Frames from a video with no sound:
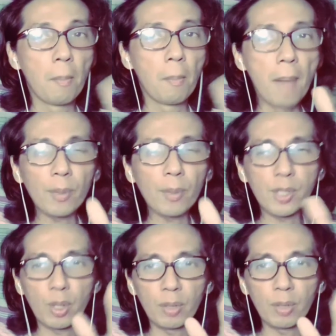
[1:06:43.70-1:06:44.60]
Mao
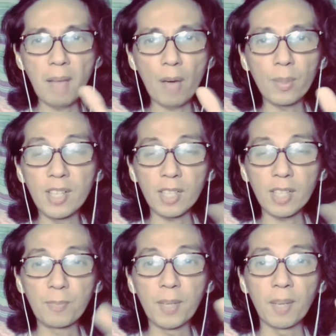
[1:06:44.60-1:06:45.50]
is
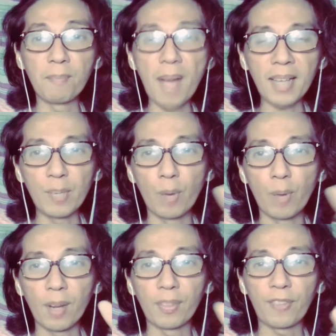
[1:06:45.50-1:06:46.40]
just begun battling
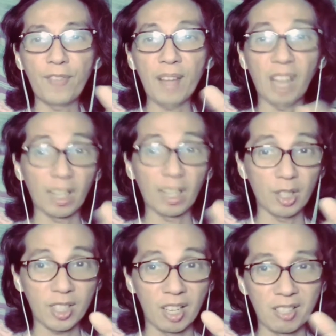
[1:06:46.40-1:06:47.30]
one of the 5
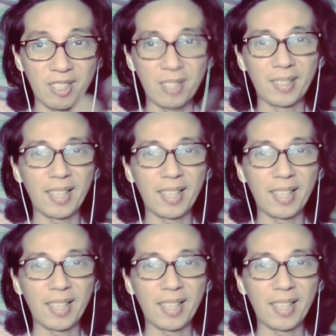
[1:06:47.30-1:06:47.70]
Tiger Stars.